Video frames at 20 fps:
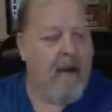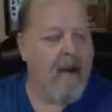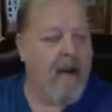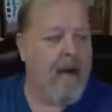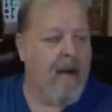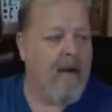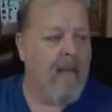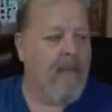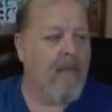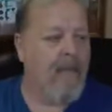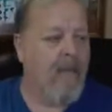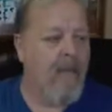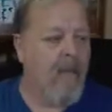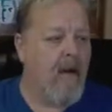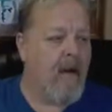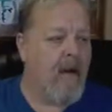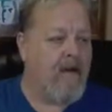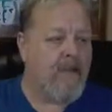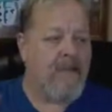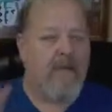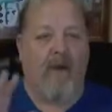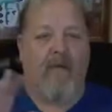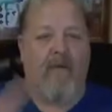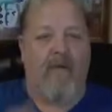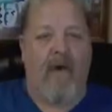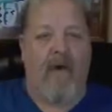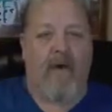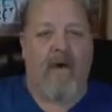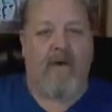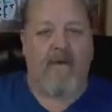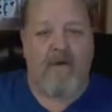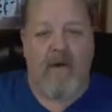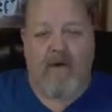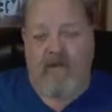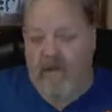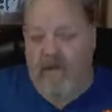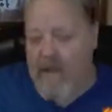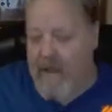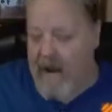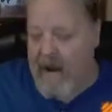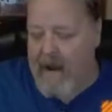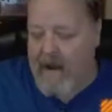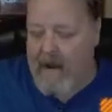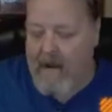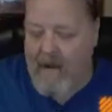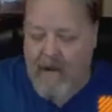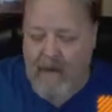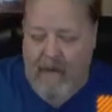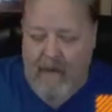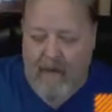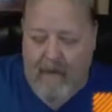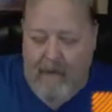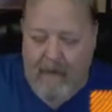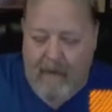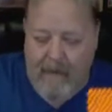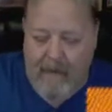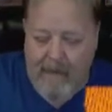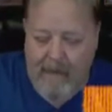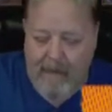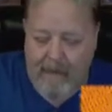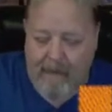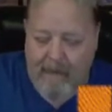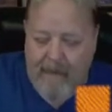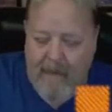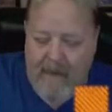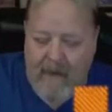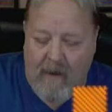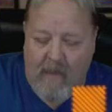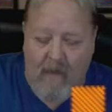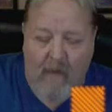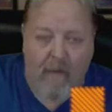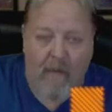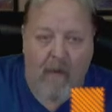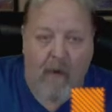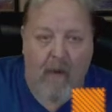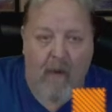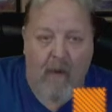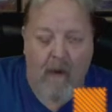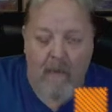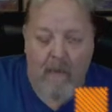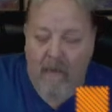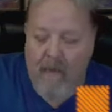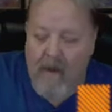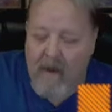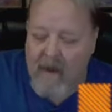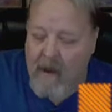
uh, a, sil- a, silver bag um, that we pull up.